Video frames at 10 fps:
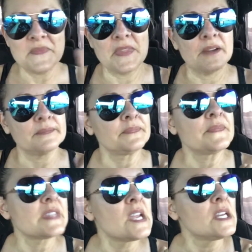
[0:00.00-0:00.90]
No.
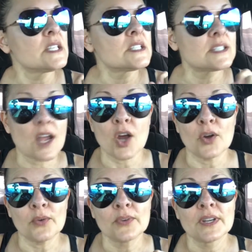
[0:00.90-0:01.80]

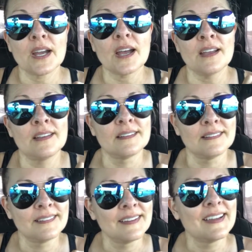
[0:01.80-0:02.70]
So
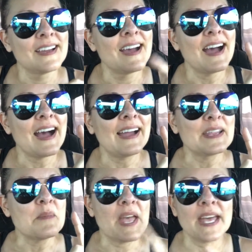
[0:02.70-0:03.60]
I
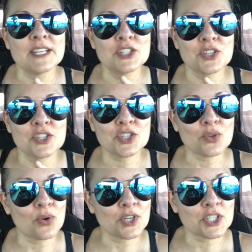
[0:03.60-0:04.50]
am headed to the
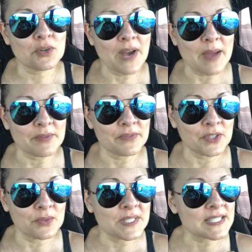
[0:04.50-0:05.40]
store to grab a
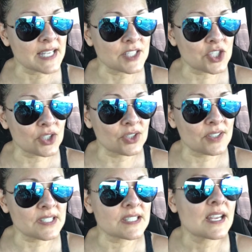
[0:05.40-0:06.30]
few
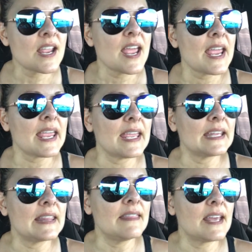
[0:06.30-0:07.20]
essentials,
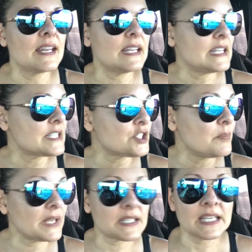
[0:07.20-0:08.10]
and then it is to
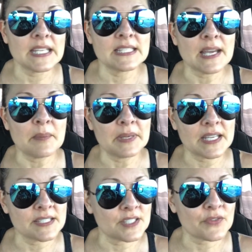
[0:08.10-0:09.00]
pick the kids up
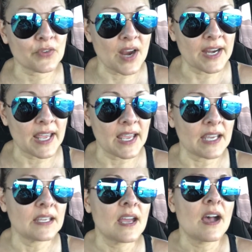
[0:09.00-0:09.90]
because it's
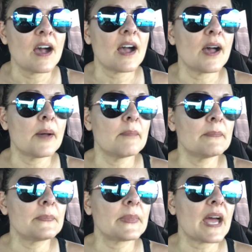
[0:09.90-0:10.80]
Friday.
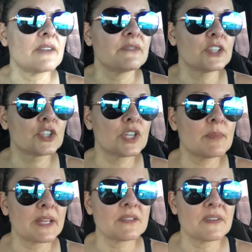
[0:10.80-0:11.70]
I feel good
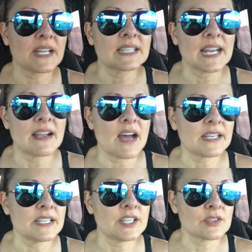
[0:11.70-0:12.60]
about the fact that I got
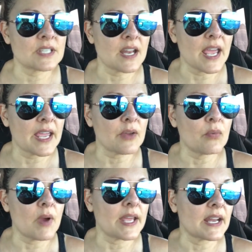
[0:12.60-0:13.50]
in here today
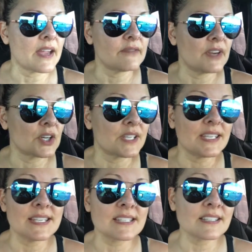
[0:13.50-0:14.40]
when I very
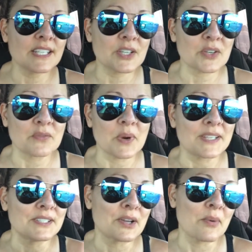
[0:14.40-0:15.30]
easily could have
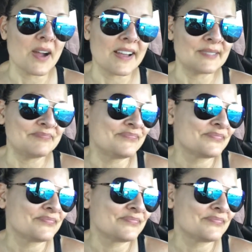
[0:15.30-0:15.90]
went, you know what,